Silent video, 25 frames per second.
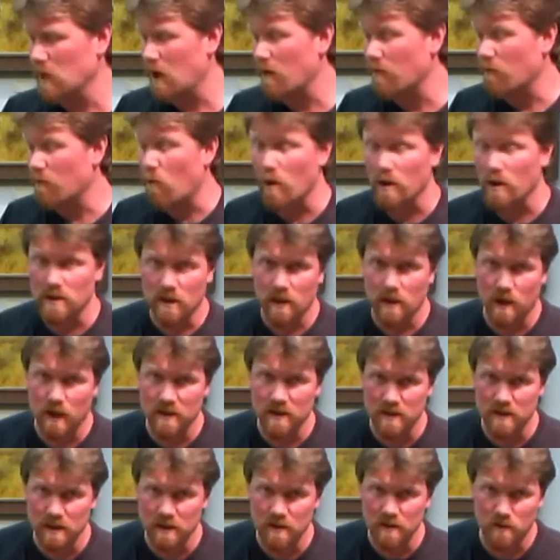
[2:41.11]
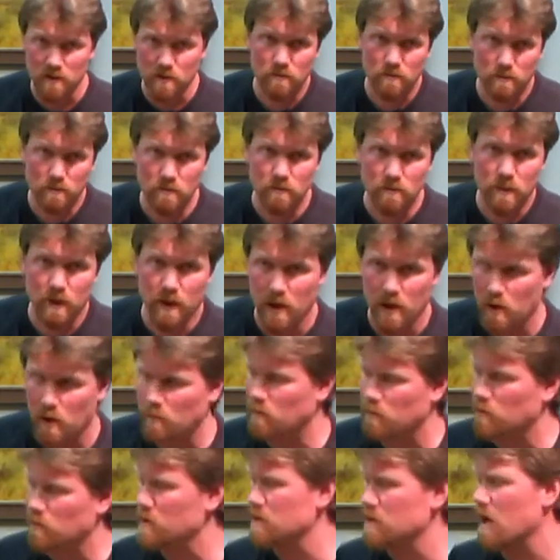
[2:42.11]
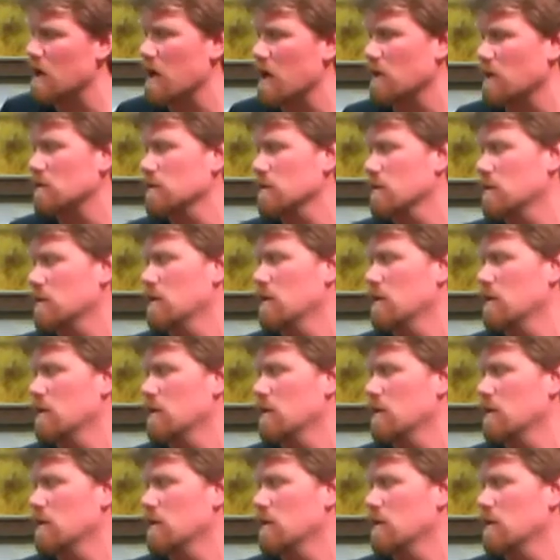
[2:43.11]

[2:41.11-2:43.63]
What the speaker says: Of course, unless it's, recycled.